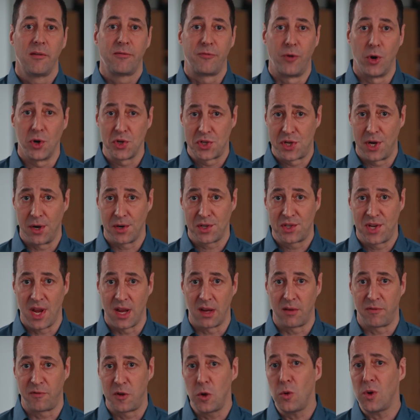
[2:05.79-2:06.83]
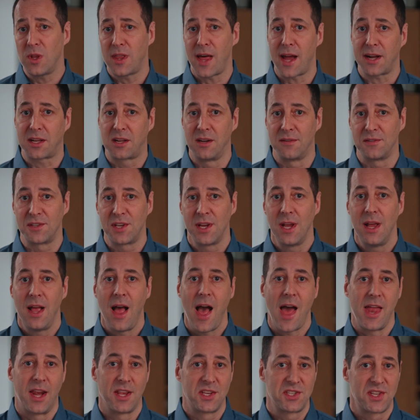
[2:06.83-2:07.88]
first years take few electives
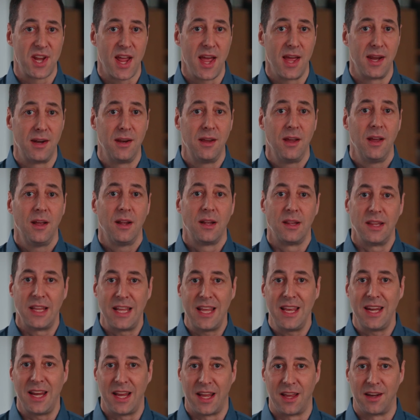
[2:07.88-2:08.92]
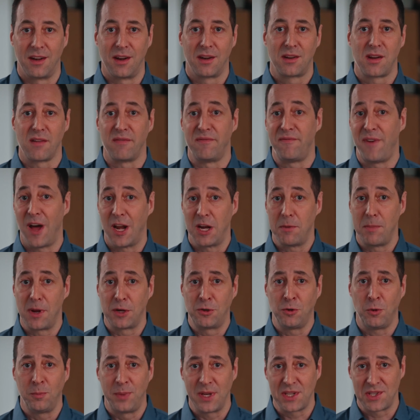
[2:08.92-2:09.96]
and instead lean in to
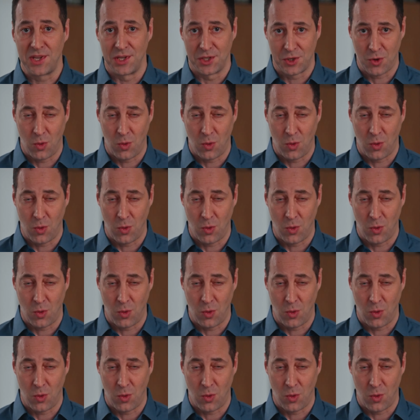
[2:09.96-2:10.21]
fundamental business